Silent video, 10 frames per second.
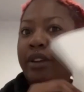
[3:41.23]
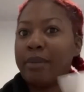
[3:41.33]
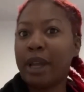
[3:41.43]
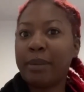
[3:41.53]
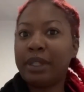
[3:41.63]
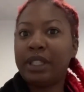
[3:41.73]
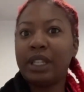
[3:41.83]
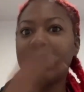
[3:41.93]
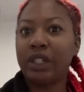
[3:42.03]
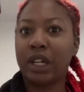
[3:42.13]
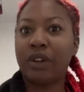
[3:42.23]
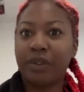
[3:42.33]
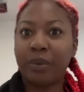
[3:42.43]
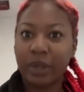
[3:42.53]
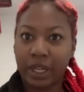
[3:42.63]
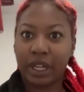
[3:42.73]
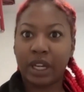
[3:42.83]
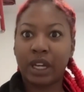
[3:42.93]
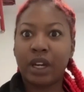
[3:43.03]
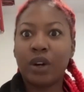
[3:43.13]
yeah, babies, let's start off with
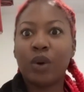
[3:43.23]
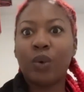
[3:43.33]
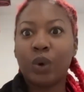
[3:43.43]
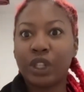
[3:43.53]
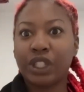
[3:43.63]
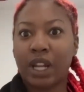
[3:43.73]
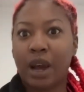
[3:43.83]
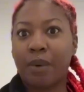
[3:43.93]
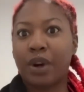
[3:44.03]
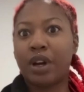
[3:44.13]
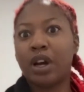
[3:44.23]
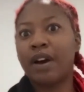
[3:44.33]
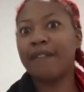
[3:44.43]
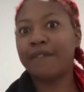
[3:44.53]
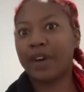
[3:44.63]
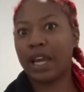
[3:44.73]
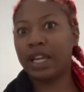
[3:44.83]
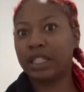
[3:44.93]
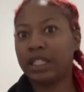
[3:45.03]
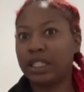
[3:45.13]
washing our
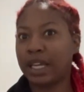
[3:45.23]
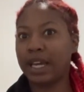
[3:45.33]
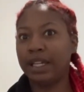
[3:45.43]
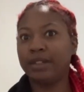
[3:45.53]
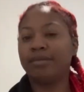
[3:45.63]
face. Okay.